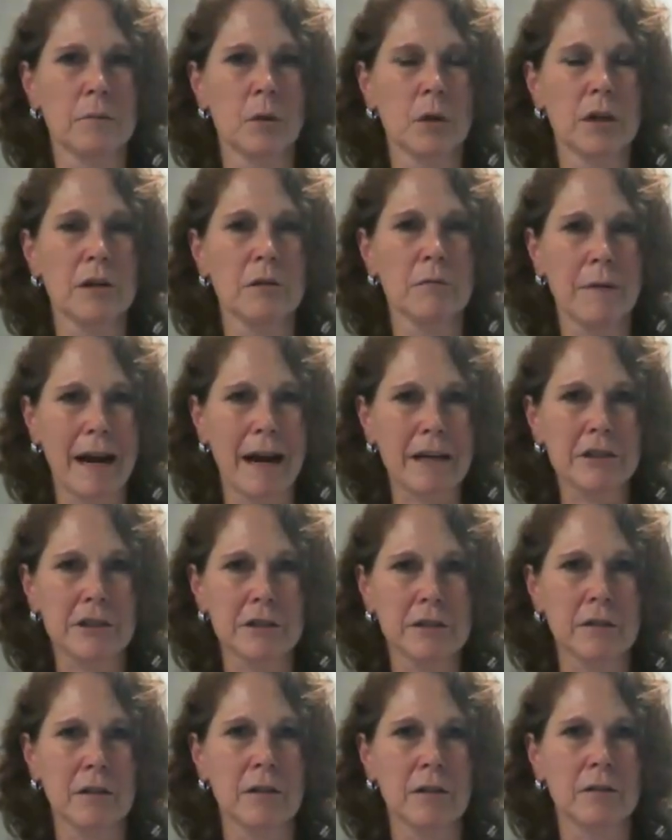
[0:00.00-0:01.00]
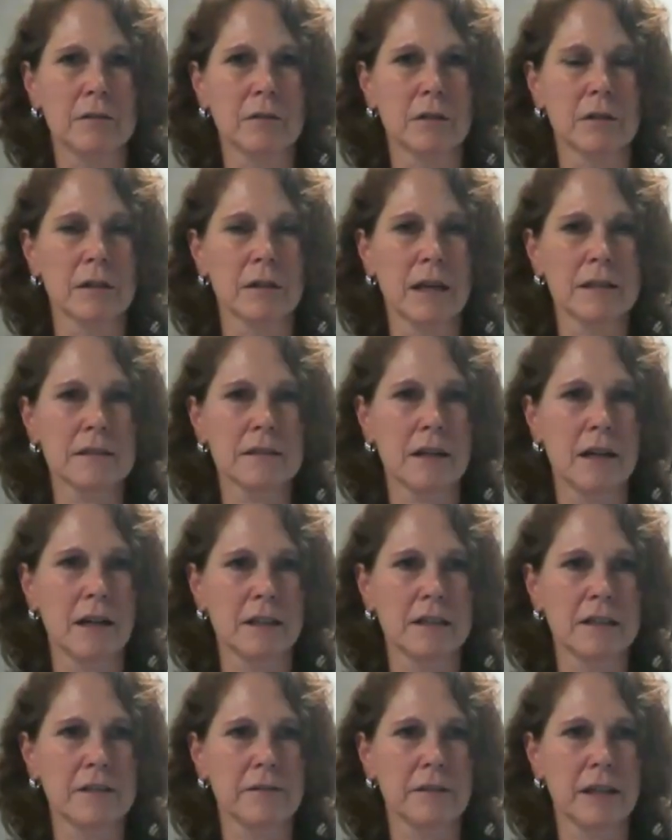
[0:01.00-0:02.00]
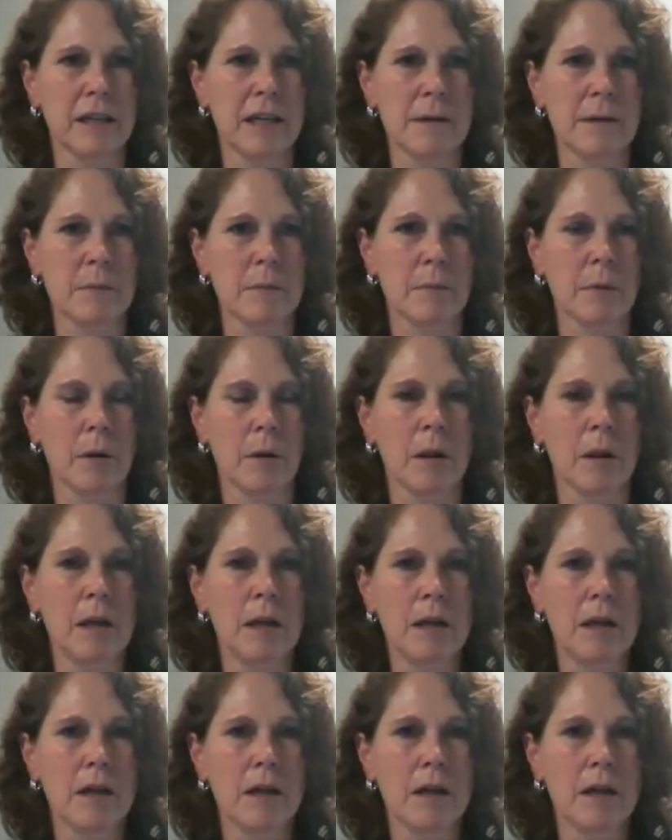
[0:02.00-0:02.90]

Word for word: more irrational or less cognitively capable,